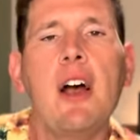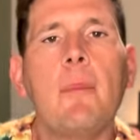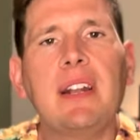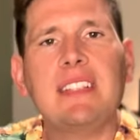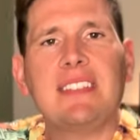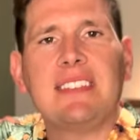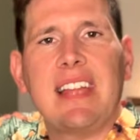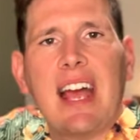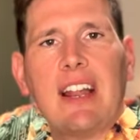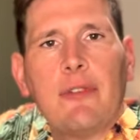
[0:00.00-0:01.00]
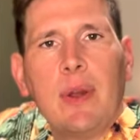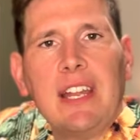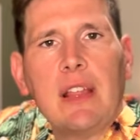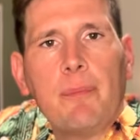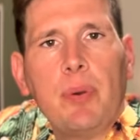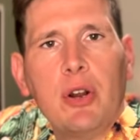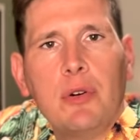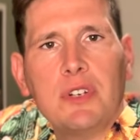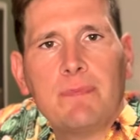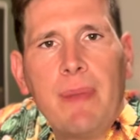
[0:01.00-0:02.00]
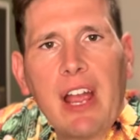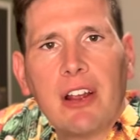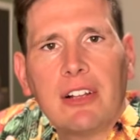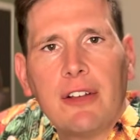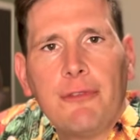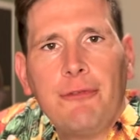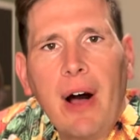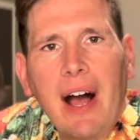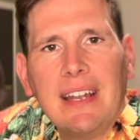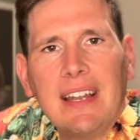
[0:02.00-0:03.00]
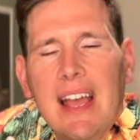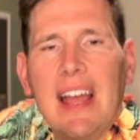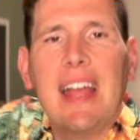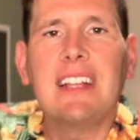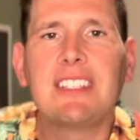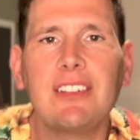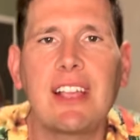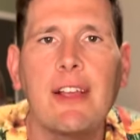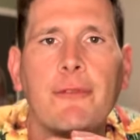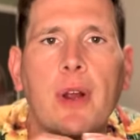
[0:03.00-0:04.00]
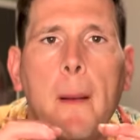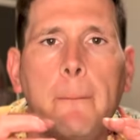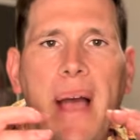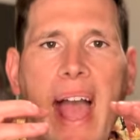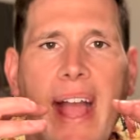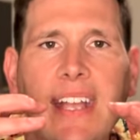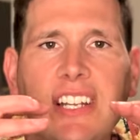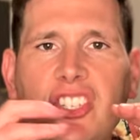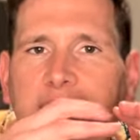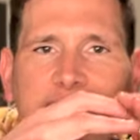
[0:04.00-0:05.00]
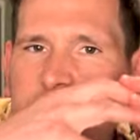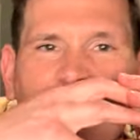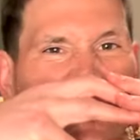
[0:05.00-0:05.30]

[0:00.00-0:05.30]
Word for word: But instead of Winnie the Pooh's barrel of fun, it's looking for a package that it can